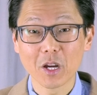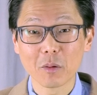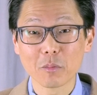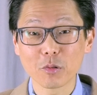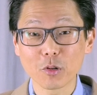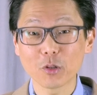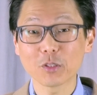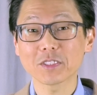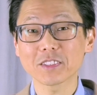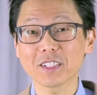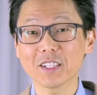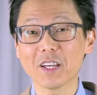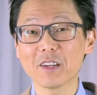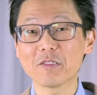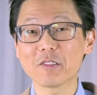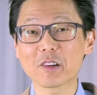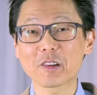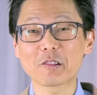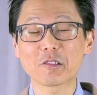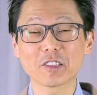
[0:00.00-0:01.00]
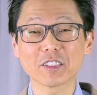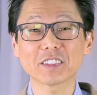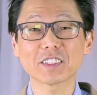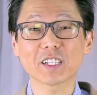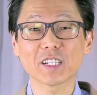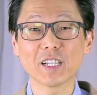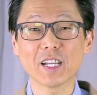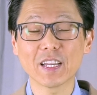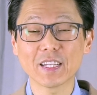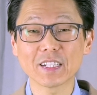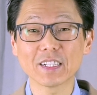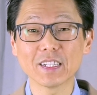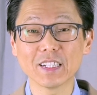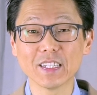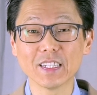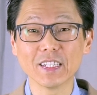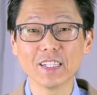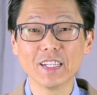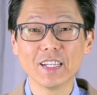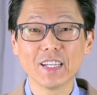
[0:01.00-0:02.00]
Pro-slavery
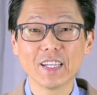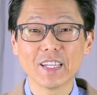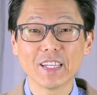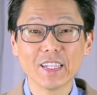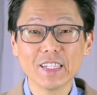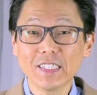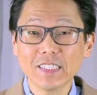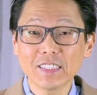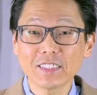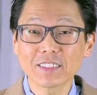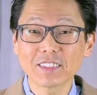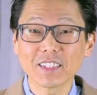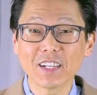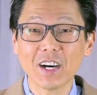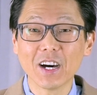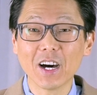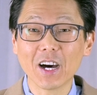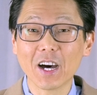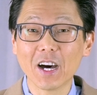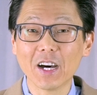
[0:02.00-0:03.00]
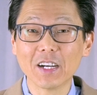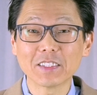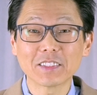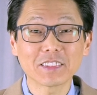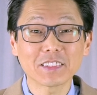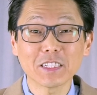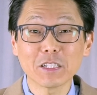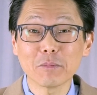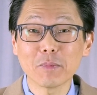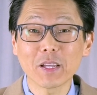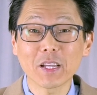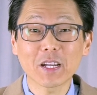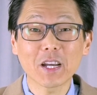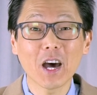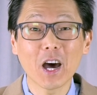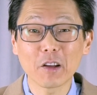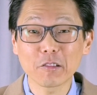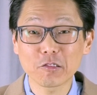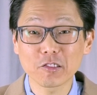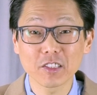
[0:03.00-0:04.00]
Christianity is a seeming
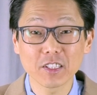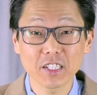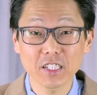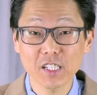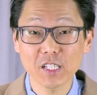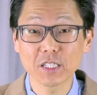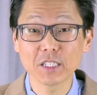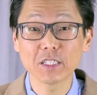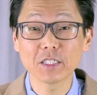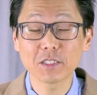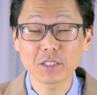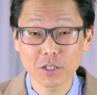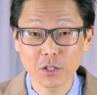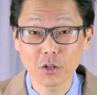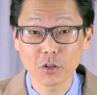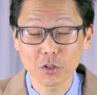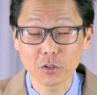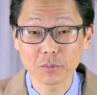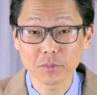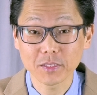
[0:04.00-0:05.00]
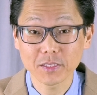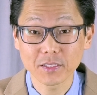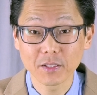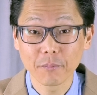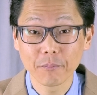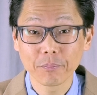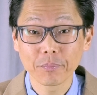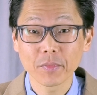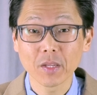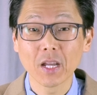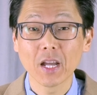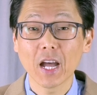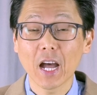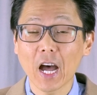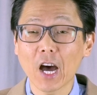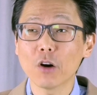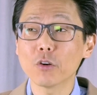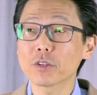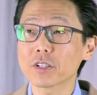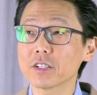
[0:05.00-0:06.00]
contradiction in terms.
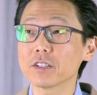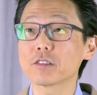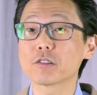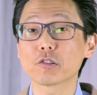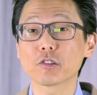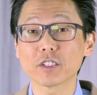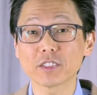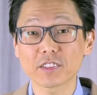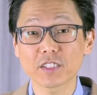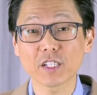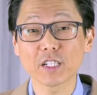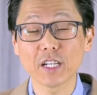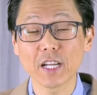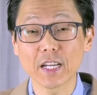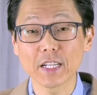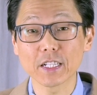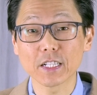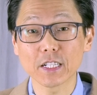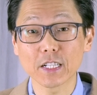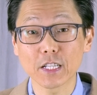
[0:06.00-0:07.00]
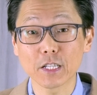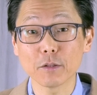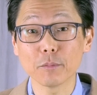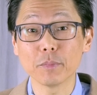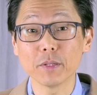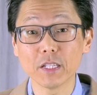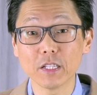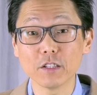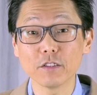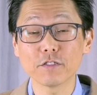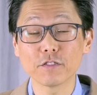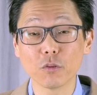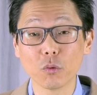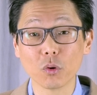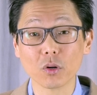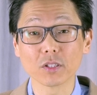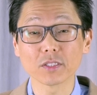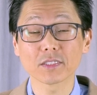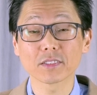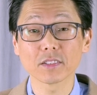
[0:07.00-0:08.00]
How could Christianity be
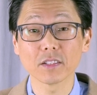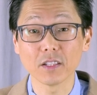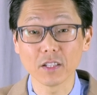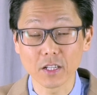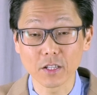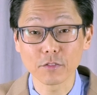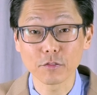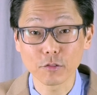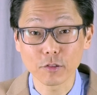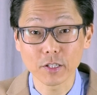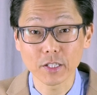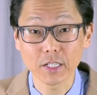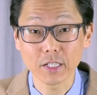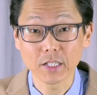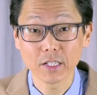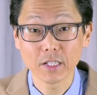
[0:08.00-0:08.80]
for slavery?